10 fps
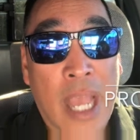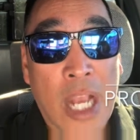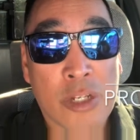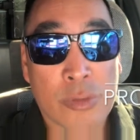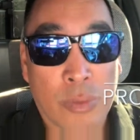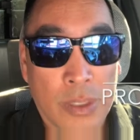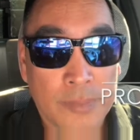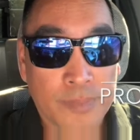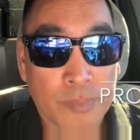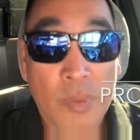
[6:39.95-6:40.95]

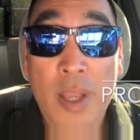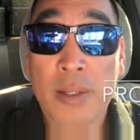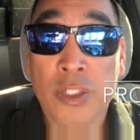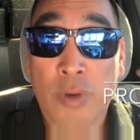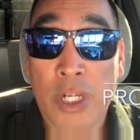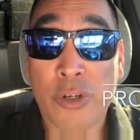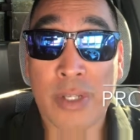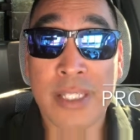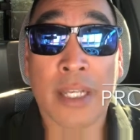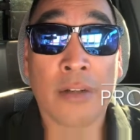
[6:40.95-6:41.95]
actual structure
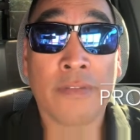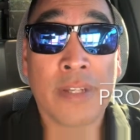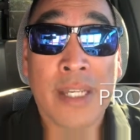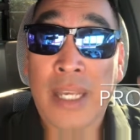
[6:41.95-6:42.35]
itself,